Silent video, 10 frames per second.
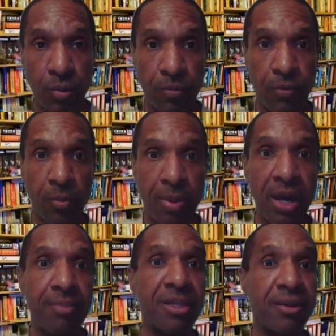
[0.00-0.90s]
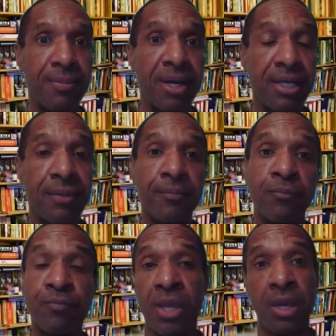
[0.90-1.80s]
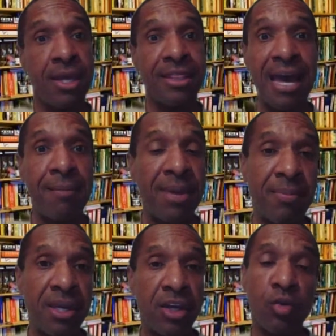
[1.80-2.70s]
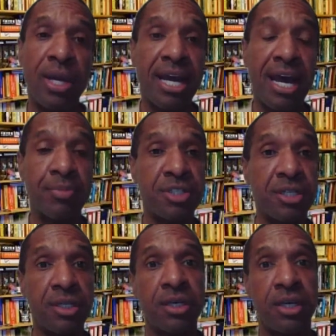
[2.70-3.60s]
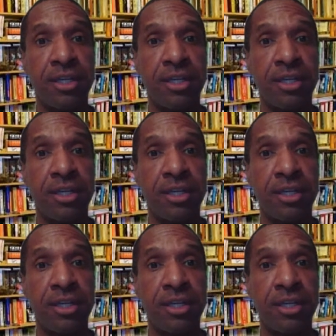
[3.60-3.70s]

for public money. That may be a great option.